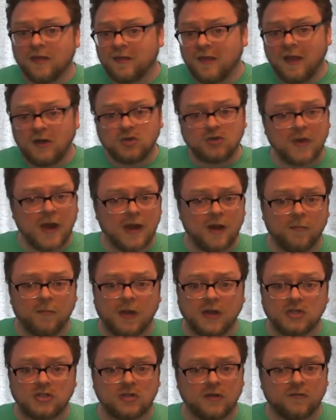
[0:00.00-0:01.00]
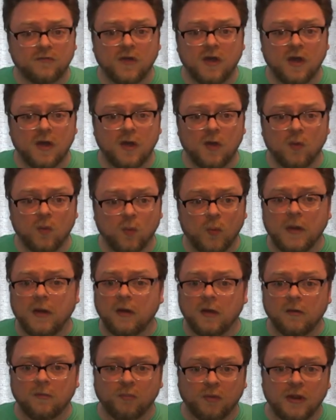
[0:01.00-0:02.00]
They tried a bunch of uh,
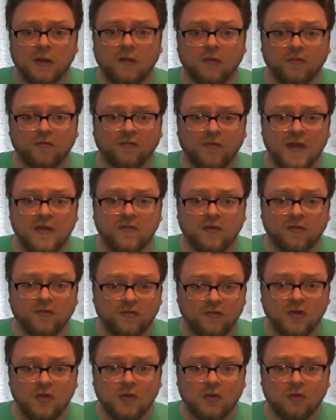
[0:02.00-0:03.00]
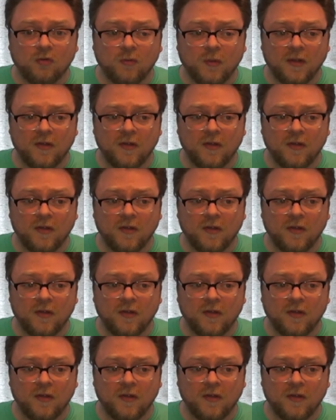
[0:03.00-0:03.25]
weird Pringles flavors too,